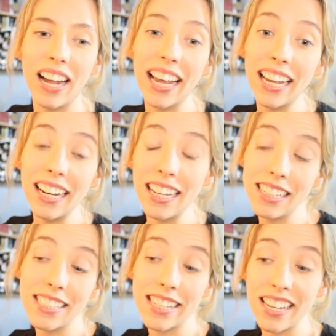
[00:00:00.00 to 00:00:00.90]
It
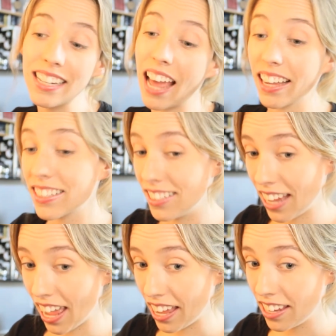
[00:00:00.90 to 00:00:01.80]
is the next
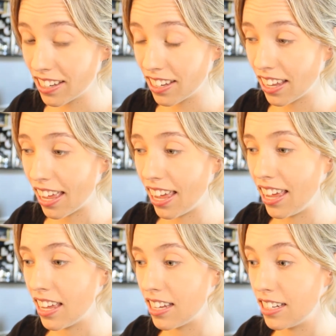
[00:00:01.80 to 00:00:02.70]
day,
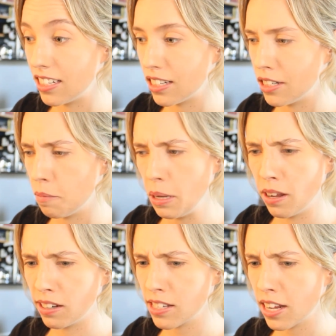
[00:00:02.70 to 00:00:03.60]
and to be
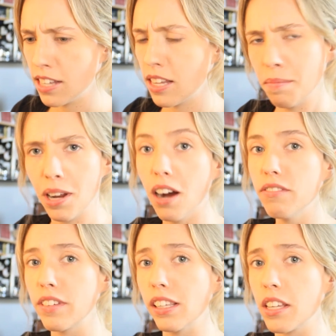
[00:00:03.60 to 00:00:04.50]
honest, guys, I'm not
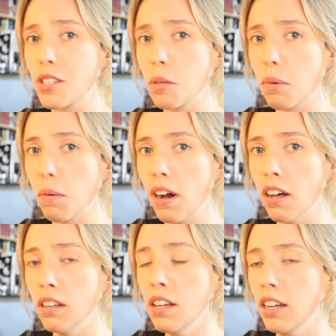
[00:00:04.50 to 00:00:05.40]
feeling super
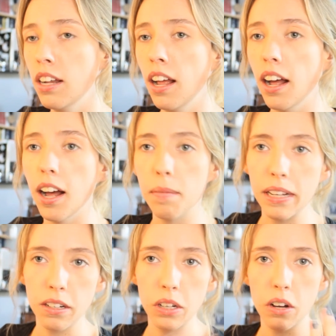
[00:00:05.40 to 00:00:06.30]
well. I
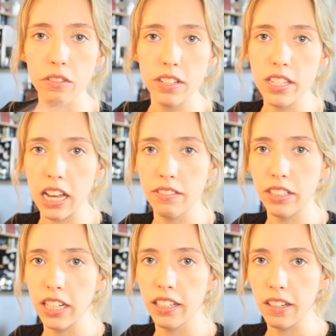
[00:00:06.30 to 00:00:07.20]
don't know if it's
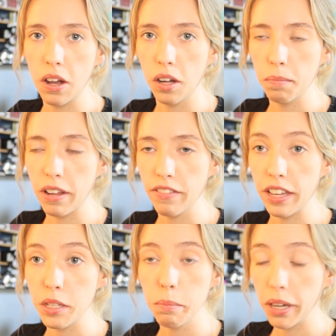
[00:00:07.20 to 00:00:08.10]
evident on my
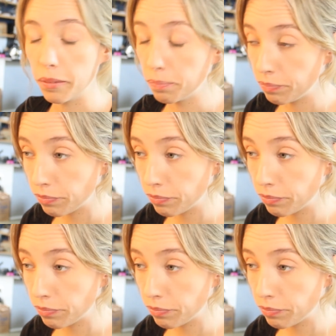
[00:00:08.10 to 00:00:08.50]
face, but